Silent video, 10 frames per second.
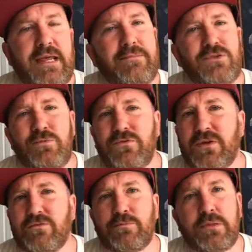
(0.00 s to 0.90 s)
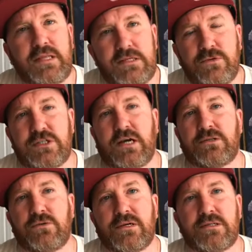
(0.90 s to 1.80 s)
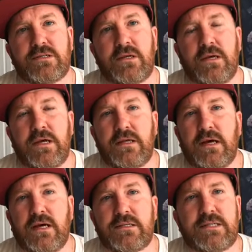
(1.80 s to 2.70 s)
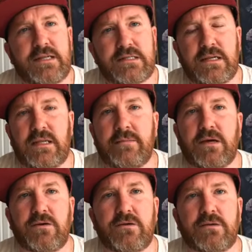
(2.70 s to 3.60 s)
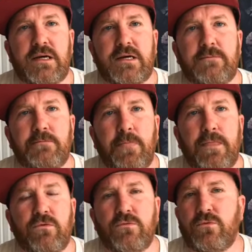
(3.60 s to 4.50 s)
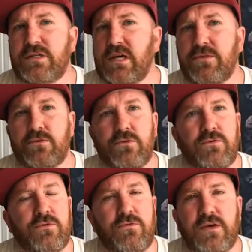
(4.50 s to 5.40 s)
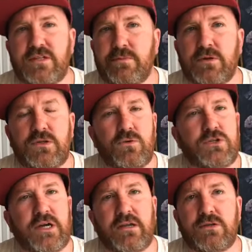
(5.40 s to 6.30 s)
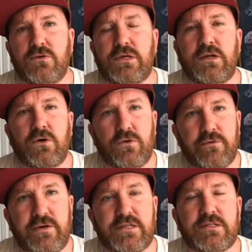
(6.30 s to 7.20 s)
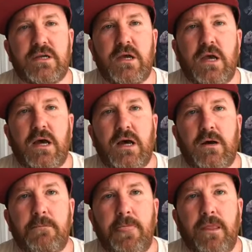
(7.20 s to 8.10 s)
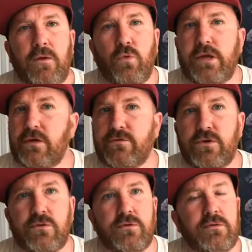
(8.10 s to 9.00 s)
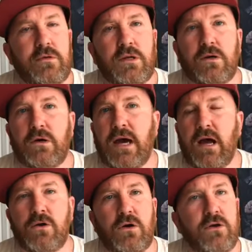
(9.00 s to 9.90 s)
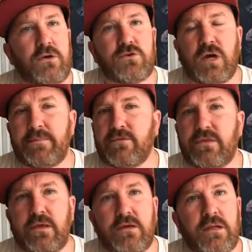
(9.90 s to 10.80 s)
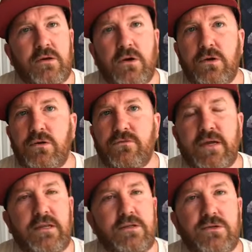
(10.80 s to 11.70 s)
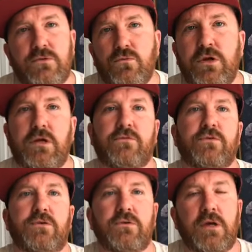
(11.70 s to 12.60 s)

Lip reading: Hey, do me a favor. Please reach out to us. Send us an email. Reach out through Facebook. Do what you got to do. Get a hold of us. We're here for you. You know, I'll call you. I'll drop everything and call you if I need to. We're here for you.